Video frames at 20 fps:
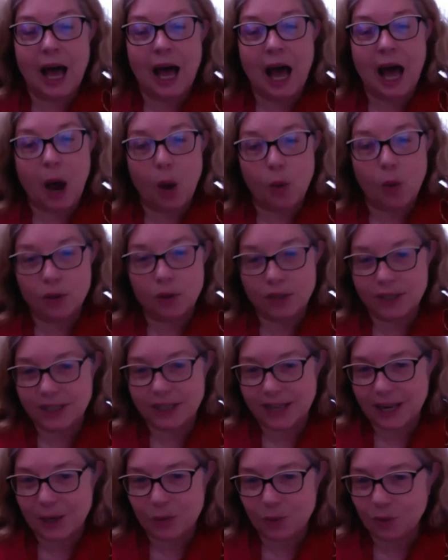our
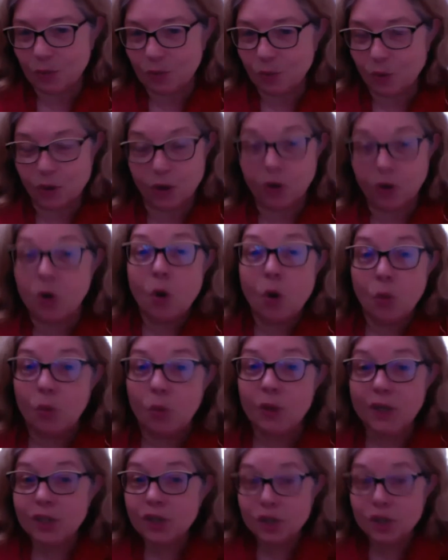sacred work,
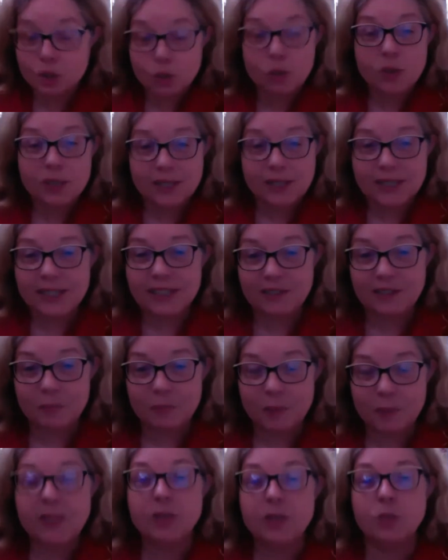we do receive
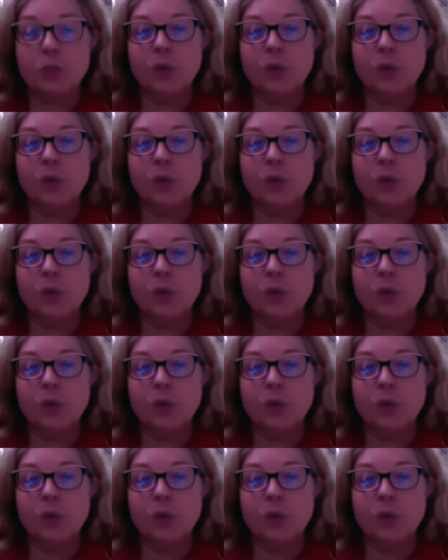peace.